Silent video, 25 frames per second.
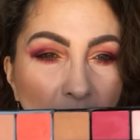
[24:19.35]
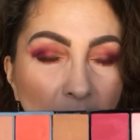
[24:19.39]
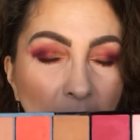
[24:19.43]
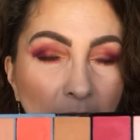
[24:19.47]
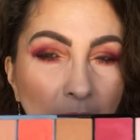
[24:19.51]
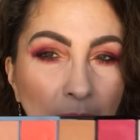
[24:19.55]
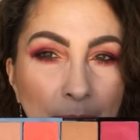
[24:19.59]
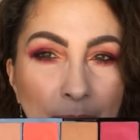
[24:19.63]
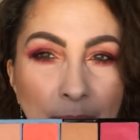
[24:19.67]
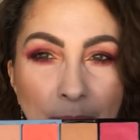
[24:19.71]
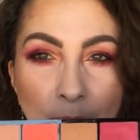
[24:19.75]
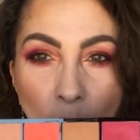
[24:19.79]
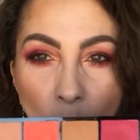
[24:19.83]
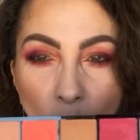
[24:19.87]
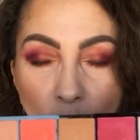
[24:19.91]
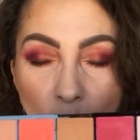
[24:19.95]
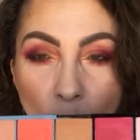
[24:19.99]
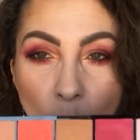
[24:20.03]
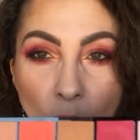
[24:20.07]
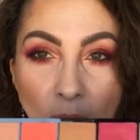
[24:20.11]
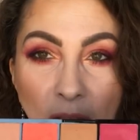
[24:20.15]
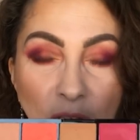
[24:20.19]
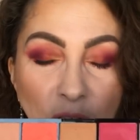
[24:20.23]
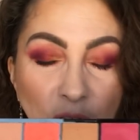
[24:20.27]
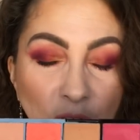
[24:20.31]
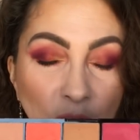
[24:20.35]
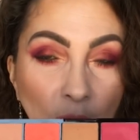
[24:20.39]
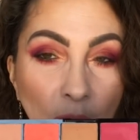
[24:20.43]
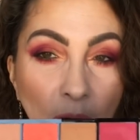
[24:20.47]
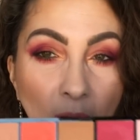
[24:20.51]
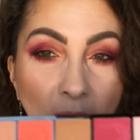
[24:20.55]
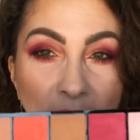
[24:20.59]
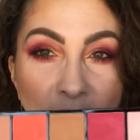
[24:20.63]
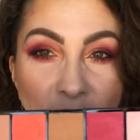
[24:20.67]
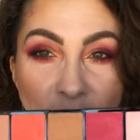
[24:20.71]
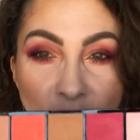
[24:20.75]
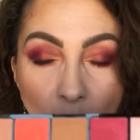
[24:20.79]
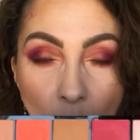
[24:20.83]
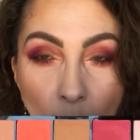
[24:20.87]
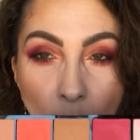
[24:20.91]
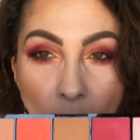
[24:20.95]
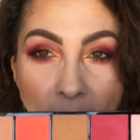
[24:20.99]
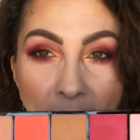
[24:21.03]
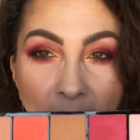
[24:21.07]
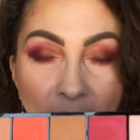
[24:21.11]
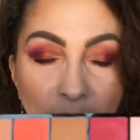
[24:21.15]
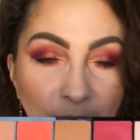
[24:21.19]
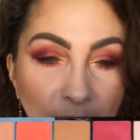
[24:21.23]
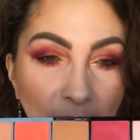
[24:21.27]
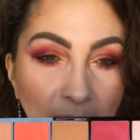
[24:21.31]
I'm not quite sure. I don't
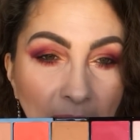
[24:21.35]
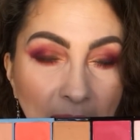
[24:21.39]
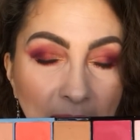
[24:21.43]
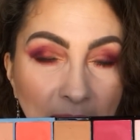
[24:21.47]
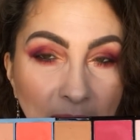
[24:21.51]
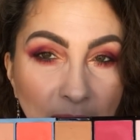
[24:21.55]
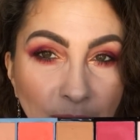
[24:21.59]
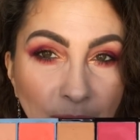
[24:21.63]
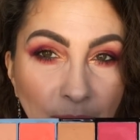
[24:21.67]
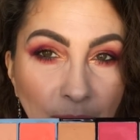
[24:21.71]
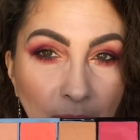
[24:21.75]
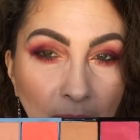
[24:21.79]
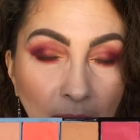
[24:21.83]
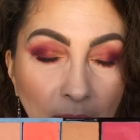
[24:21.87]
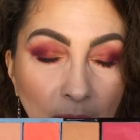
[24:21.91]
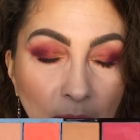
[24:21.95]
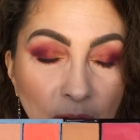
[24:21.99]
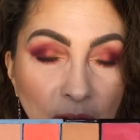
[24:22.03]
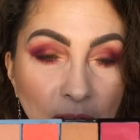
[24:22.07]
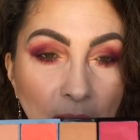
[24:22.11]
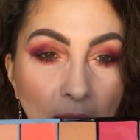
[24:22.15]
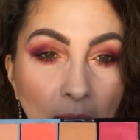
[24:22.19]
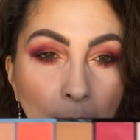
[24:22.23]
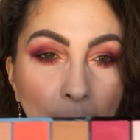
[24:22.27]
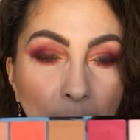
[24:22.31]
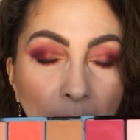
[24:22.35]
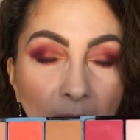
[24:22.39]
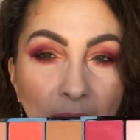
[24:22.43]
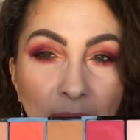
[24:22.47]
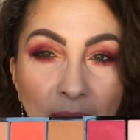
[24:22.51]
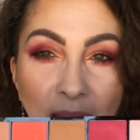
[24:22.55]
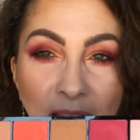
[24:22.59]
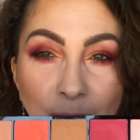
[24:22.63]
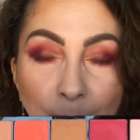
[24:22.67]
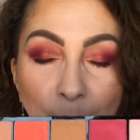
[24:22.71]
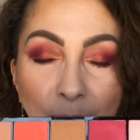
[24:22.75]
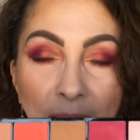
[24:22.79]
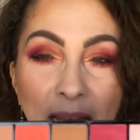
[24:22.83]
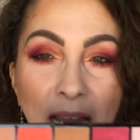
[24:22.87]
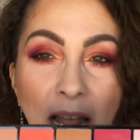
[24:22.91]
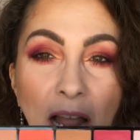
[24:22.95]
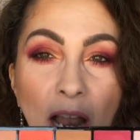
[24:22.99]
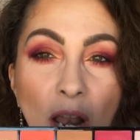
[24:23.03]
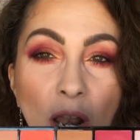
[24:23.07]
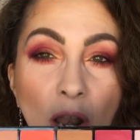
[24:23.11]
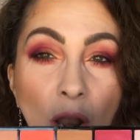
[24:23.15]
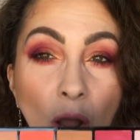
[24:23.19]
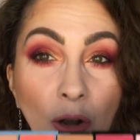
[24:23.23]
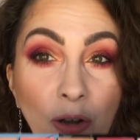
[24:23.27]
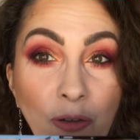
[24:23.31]
have any of those, but there's been a
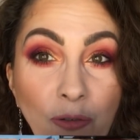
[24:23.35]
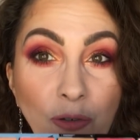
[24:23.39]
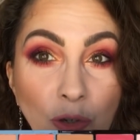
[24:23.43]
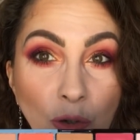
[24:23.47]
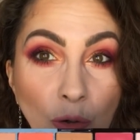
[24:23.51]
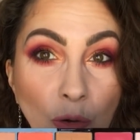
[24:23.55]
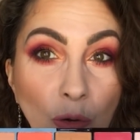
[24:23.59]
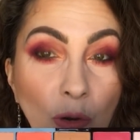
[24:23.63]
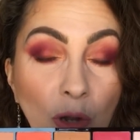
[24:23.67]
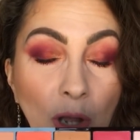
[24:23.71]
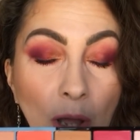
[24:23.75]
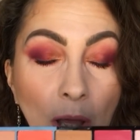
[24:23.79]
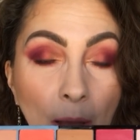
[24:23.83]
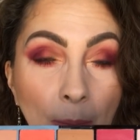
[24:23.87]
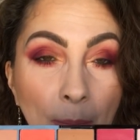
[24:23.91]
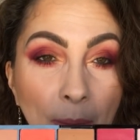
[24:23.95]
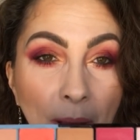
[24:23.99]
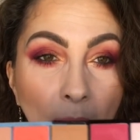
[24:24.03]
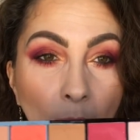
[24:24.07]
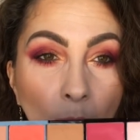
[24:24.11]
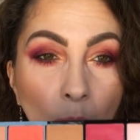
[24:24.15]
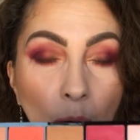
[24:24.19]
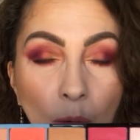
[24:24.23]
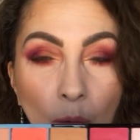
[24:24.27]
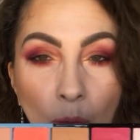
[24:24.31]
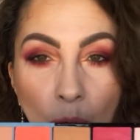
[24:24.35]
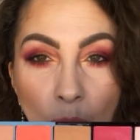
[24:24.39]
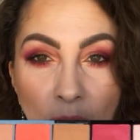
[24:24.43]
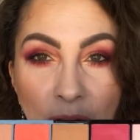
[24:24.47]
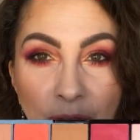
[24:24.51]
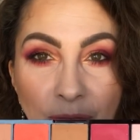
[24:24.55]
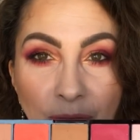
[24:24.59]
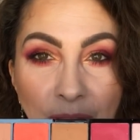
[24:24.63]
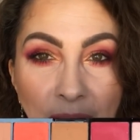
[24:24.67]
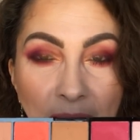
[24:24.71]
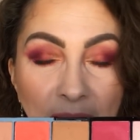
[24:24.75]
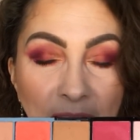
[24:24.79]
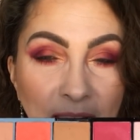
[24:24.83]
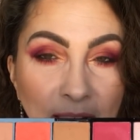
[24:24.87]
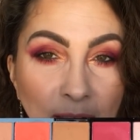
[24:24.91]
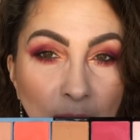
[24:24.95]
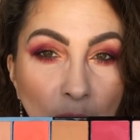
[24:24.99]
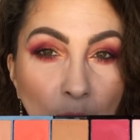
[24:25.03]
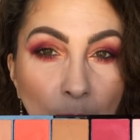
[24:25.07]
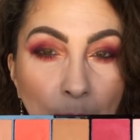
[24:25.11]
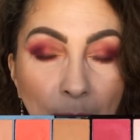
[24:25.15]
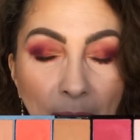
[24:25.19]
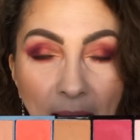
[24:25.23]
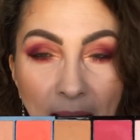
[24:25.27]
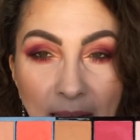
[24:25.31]
lot of talk about all of these new
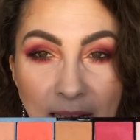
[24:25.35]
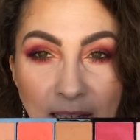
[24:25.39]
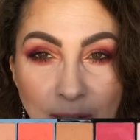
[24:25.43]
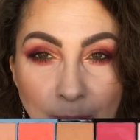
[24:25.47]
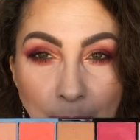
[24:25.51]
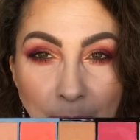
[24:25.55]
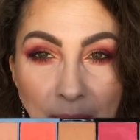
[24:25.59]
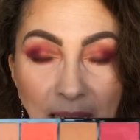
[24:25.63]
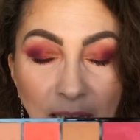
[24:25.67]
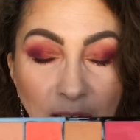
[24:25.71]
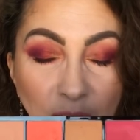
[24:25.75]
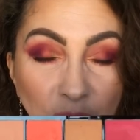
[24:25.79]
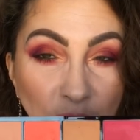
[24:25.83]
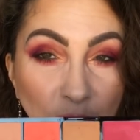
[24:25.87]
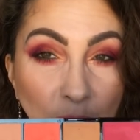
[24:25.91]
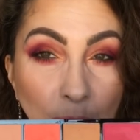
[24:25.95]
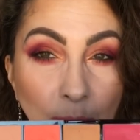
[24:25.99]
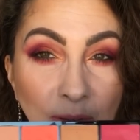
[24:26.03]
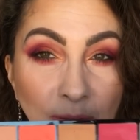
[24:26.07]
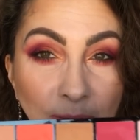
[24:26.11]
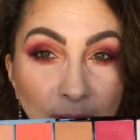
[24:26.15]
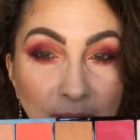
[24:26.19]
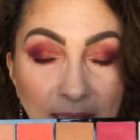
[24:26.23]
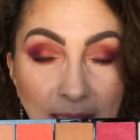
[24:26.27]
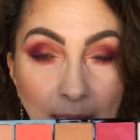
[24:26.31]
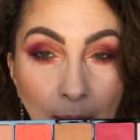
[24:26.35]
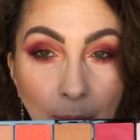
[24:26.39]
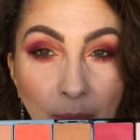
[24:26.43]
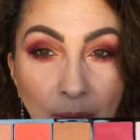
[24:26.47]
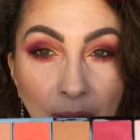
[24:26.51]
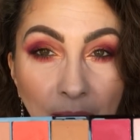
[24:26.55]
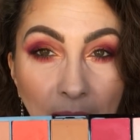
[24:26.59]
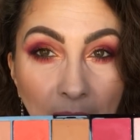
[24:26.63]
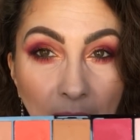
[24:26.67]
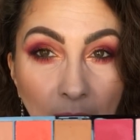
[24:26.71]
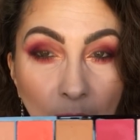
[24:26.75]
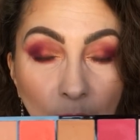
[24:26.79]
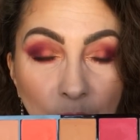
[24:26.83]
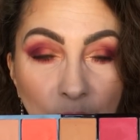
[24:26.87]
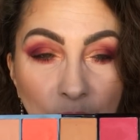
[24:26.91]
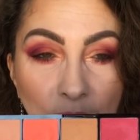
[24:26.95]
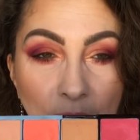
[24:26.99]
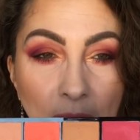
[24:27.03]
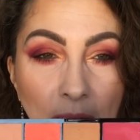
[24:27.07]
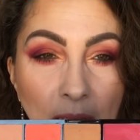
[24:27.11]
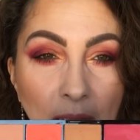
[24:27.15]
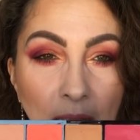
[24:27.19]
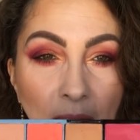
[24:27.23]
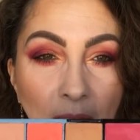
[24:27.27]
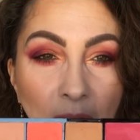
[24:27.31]
palettes being dupes for something else.
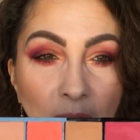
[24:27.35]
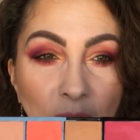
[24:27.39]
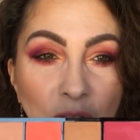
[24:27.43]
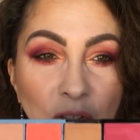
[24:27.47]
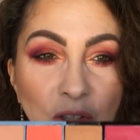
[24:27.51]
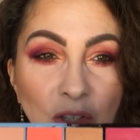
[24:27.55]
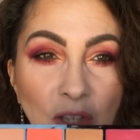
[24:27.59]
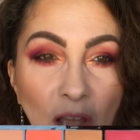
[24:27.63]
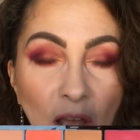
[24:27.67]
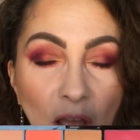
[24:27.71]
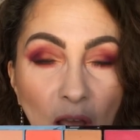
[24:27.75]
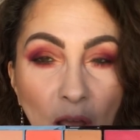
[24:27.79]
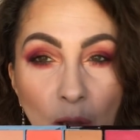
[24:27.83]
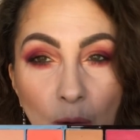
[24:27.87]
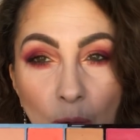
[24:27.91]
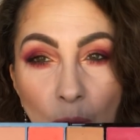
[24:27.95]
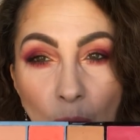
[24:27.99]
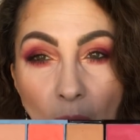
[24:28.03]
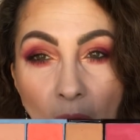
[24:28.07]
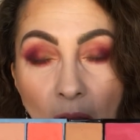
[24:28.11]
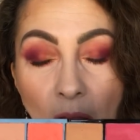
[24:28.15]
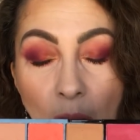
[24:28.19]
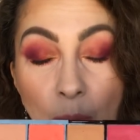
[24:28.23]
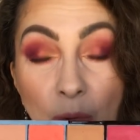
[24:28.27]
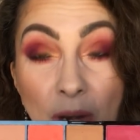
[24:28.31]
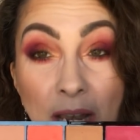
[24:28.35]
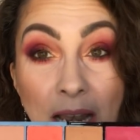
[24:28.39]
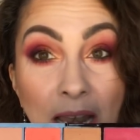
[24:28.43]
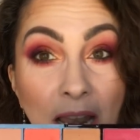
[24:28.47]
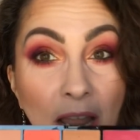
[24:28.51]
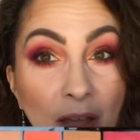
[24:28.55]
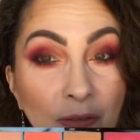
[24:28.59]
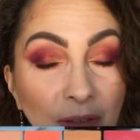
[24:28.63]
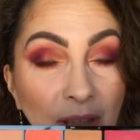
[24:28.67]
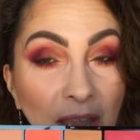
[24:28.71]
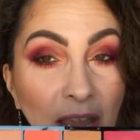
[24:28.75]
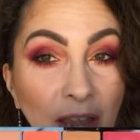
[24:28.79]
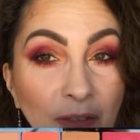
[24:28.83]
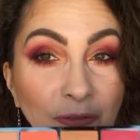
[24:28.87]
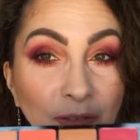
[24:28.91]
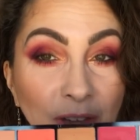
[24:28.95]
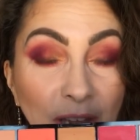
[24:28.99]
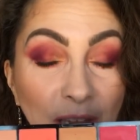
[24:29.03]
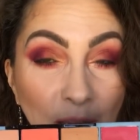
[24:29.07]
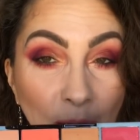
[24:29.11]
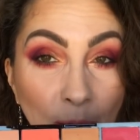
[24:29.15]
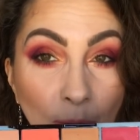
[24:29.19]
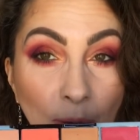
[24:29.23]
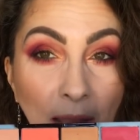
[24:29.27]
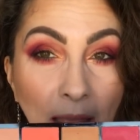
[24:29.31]
So I would love it if
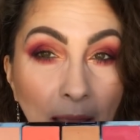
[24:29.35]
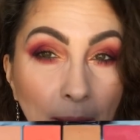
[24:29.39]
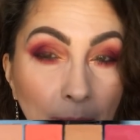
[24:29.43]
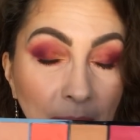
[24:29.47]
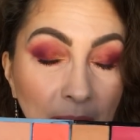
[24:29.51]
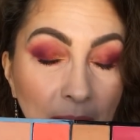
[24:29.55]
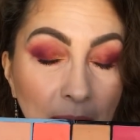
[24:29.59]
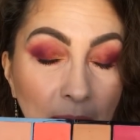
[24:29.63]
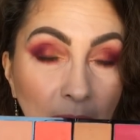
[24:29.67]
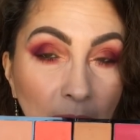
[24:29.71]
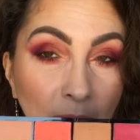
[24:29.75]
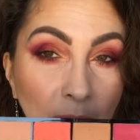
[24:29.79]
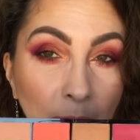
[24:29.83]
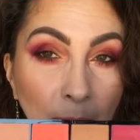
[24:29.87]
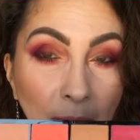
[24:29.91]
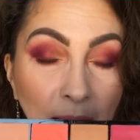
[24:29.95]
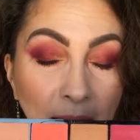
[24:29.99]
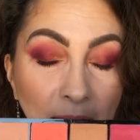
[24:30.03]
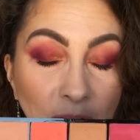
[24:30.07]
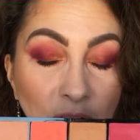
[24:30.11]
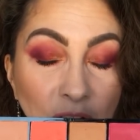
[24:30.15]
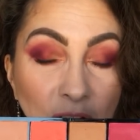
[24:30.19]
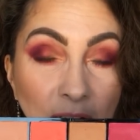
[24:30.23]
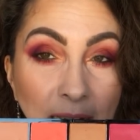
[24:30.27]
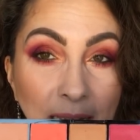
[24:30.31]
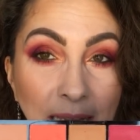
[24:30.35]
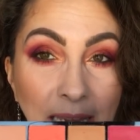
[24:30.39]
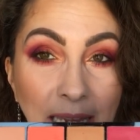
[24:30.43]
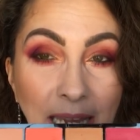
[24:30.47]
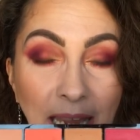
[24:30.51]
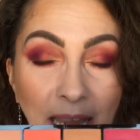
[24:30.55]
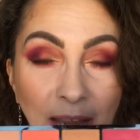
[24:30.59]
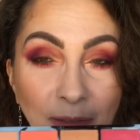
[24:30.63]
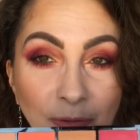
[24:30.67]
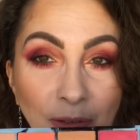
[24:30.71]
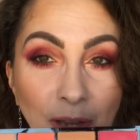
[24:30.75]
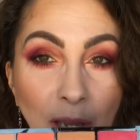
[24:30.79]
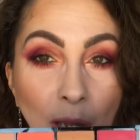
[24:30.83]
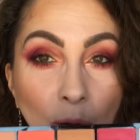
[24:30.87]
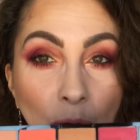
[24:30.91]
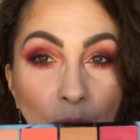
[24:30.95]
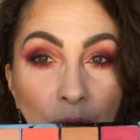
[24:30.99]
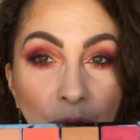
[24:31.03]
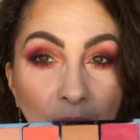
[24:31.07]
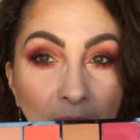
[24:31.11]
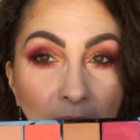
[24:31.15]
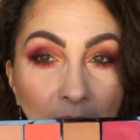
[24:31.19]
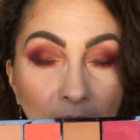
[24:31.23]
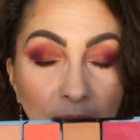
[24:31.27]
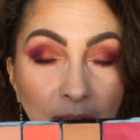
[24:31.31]
you let me know, actually, if you
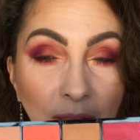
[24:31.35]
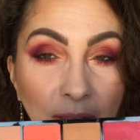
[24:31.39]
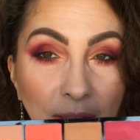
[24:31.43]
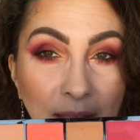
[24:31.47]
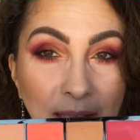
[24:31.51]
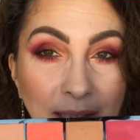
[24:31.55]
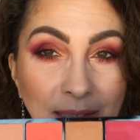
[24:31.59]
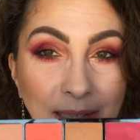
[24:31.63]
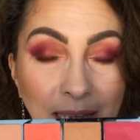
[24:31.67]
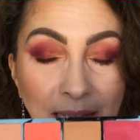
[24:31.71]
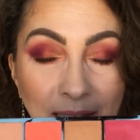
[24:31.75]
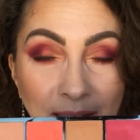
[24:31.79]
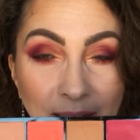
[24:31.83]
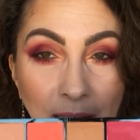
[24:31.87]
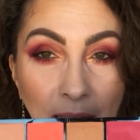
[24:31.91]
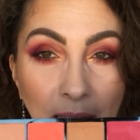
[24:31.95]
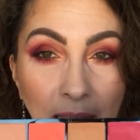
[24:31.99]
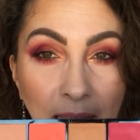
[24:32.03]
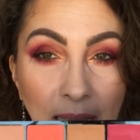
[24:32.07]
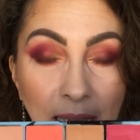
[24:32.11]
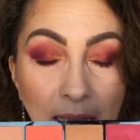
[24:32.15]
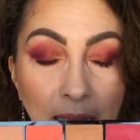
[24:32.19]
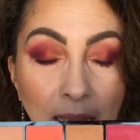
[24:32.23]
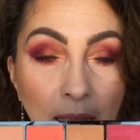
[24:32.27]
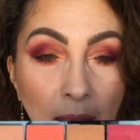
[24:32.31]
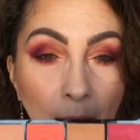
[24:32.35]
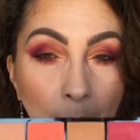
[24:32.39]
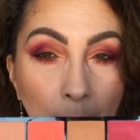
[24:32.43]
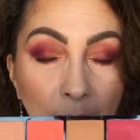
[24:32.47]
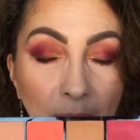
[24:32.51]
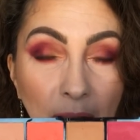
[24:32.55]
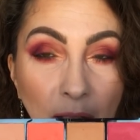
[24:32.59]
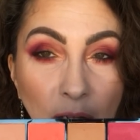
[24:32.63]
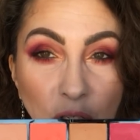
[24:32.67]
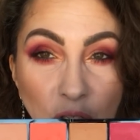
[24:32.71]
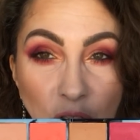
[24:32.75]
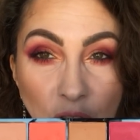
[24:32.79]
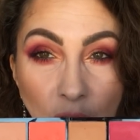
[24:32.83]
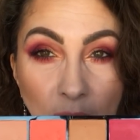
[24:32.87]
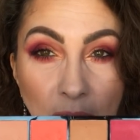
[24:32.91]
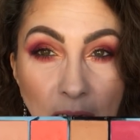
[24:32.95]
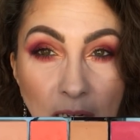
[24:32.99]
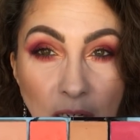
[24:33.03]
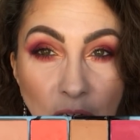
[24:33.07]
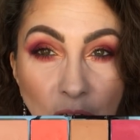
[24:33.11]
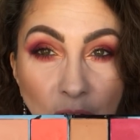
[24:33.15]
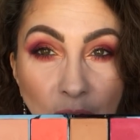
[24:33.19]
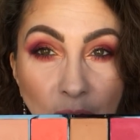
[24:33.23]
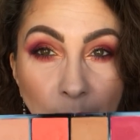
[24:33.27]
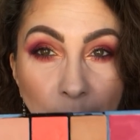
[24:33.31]
think that this is a Blood Sugar
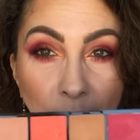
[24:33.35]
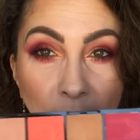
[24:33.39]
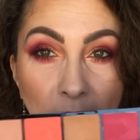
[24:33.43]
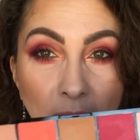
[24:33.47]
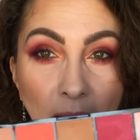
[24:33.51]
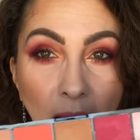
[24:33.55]
dupe.